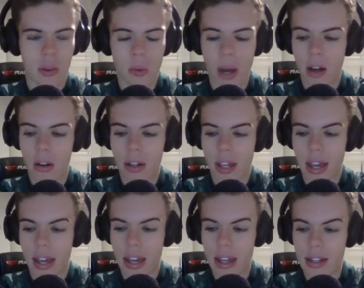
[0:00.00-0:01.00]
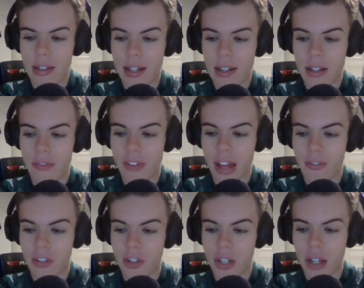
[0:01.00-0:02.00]
The way I look at it is something
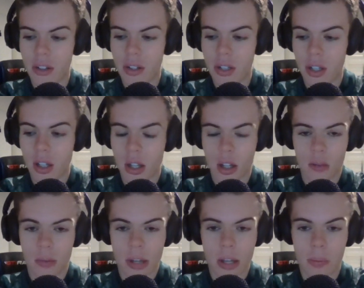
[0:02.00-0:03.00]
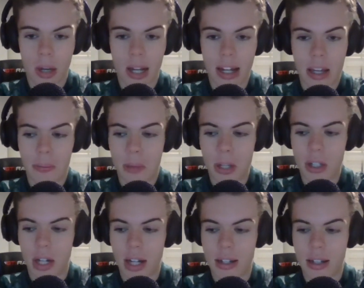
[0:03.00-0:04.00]
have to change. We completely
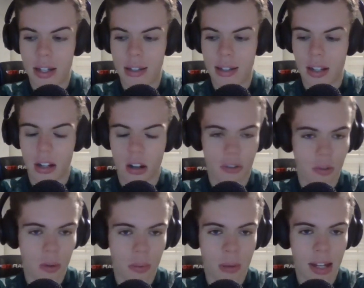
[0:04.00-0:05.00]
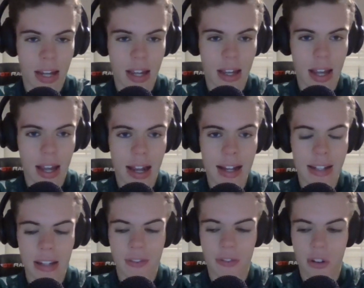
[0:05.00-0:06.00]
capitulated in that second half, and we made it
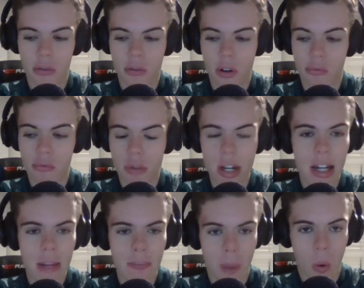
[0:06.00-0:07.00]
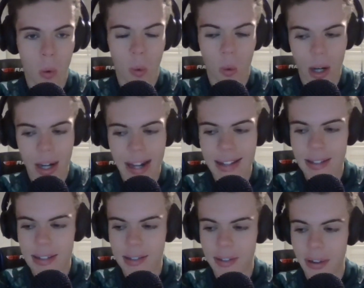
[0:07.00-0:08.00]
easy for a really poor
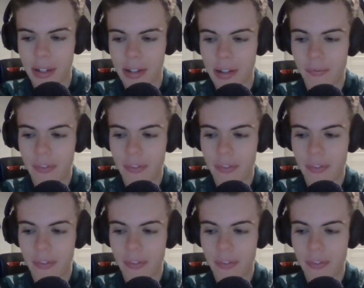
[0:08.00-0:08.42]
Leicester side.